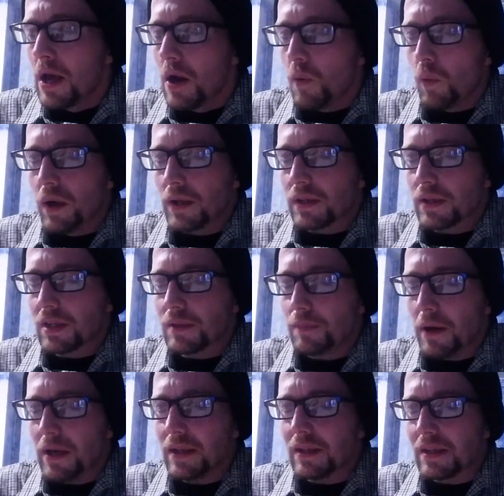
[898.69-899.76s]
When
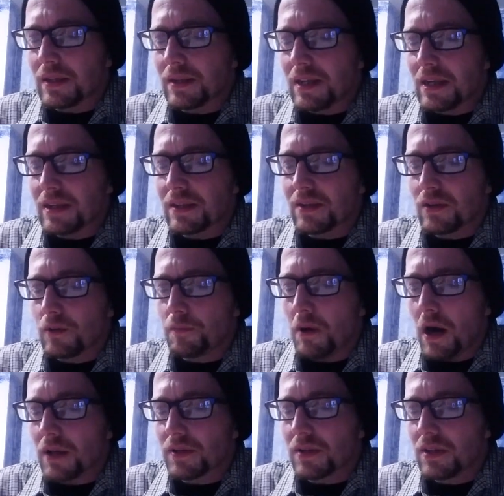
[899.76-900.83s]
spreading the disease through
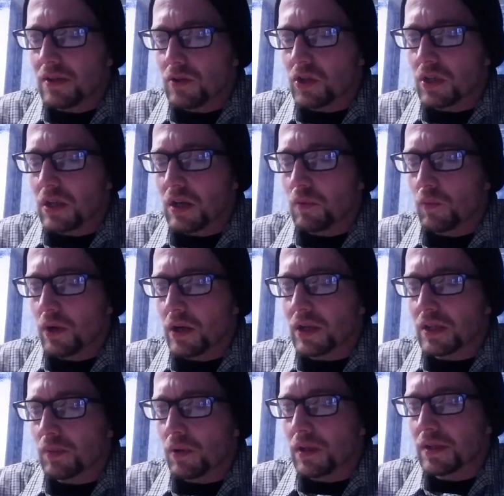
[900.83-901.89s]
prostitution didn't work
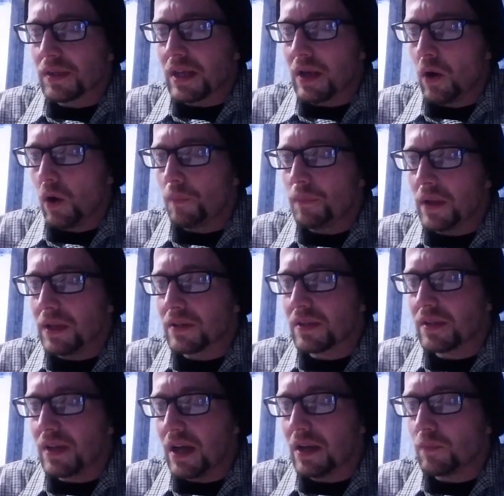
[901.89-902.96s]
as well as they hoped, they
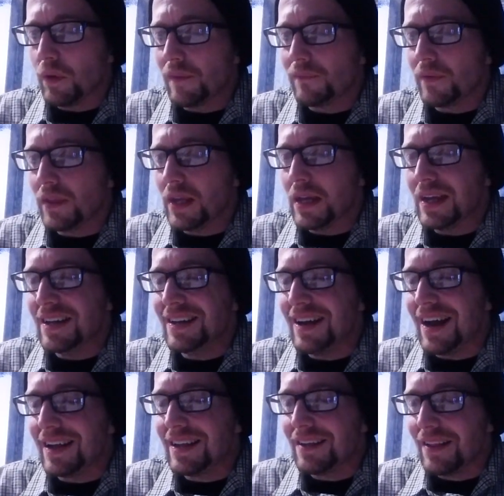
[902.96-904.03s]
instead went for the
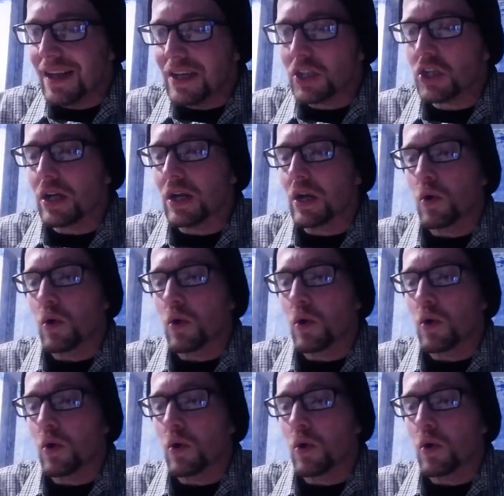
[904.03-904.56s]
inoculation